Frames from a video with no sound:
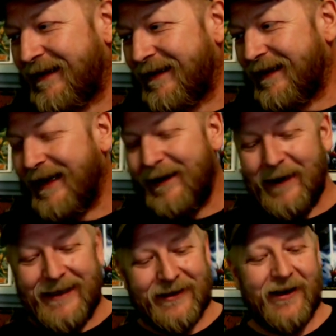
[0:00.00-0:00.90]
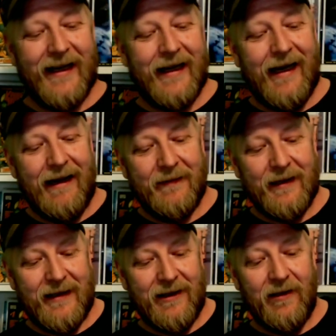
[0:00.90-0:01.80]
Anyway, sorry,
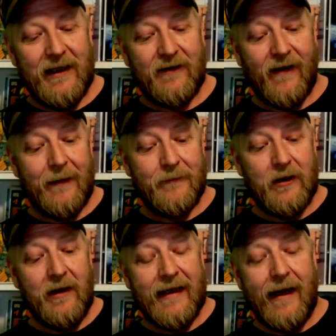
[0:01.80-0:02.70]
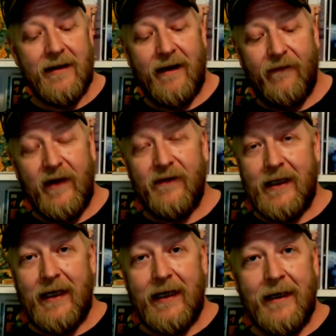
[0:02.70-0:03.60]
so it's from
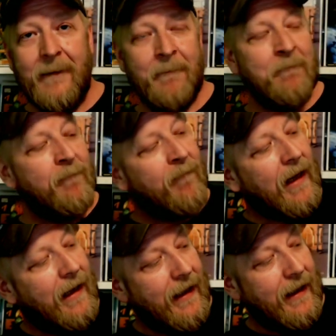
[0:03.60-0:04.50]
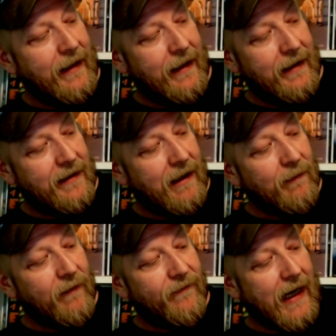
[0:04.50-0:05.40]
2015, and it is number
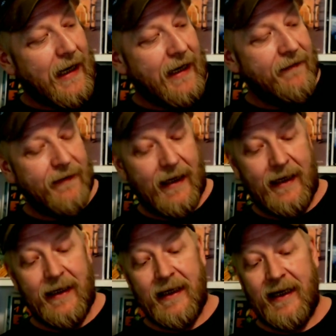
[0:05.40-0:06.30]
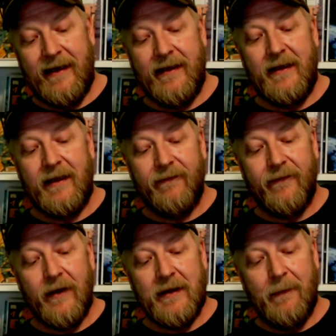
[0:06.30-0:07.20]
5, and it is the
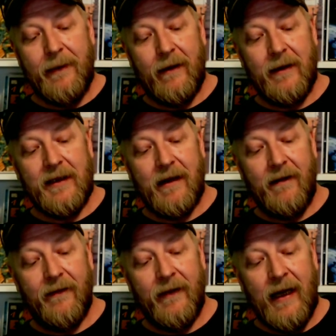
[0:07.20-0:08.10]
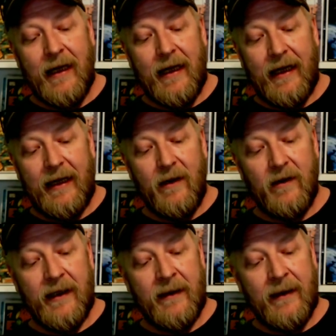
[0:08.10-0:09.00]
first appearance of
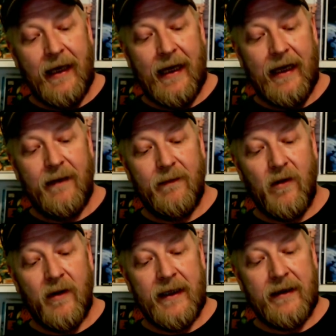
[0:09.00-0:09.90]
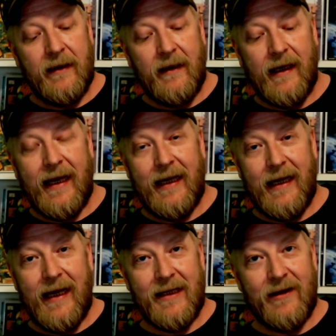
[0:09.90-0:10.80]
Eolin and Morit
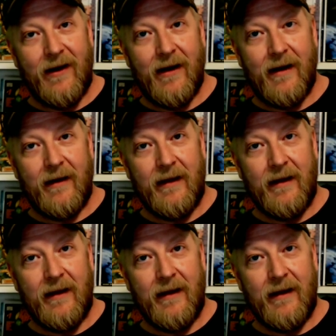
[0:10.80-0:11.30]
Astarte.